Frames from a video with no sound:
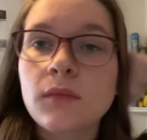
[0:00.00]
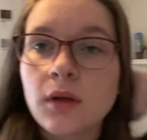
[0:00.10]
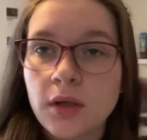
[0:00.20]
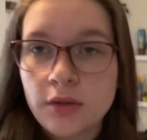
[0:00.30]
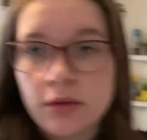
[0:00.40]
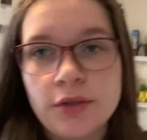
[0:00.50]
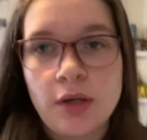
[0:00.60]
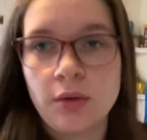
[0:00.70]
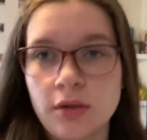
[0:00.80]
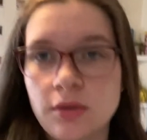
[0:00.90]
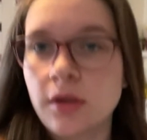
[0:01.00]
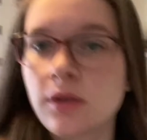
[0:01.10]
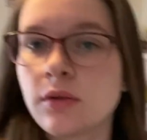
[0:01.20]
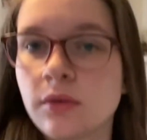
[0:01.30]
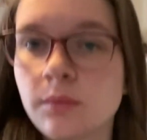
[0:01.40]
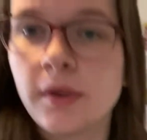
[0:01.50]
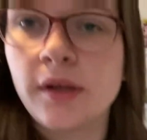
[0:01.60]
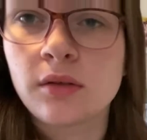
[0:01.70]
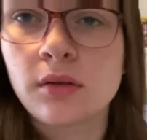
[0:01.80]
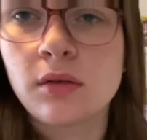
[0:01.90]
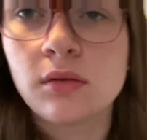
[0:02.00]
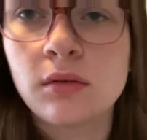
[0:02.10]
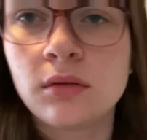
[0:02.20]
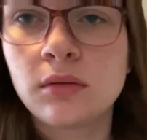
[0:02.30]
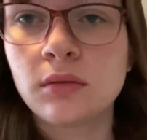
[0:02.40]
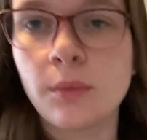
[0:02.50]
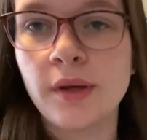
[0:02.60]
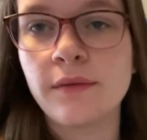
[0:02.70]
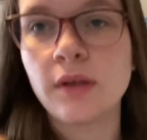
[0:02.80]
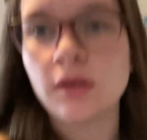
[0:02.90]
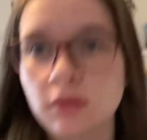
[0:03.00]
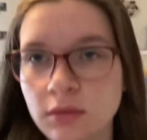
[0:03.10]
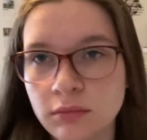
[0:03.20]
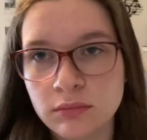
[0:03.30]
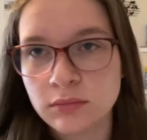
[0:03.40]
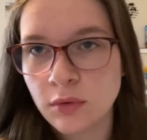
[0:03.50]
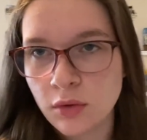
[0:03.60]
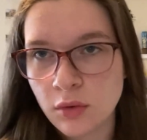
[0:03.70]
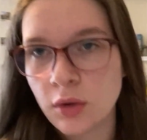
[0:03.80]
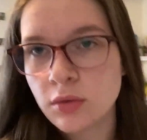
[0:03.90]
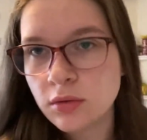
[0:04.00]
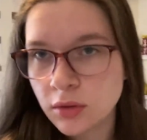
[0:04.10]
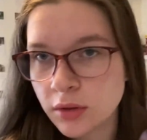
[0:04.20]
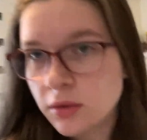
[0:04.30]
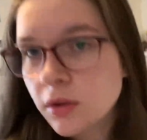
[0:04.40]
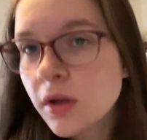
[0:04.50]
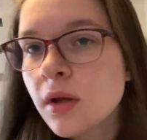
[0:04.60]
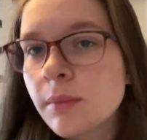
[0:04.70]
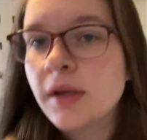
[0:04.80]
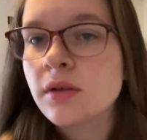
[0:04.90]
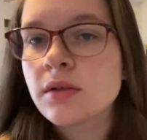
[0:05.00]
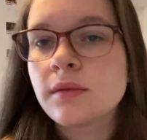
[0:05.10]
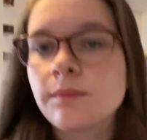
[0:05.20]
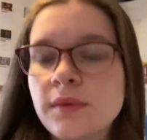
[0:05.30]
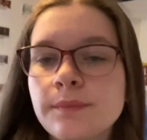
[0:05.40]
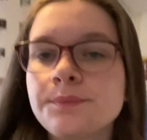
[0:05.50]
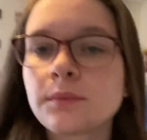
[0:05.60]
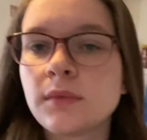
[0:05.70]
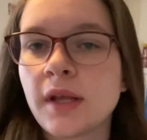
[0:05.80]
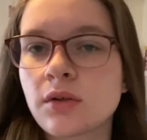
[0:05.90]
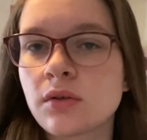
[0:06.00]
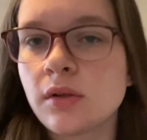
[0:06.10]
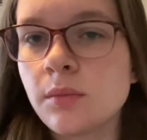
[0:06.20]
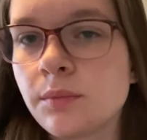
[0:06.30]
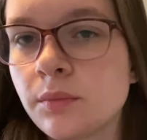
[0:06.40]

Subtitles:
I took a shower yesterday, so my hair's all wavy and gross because my hair's naturally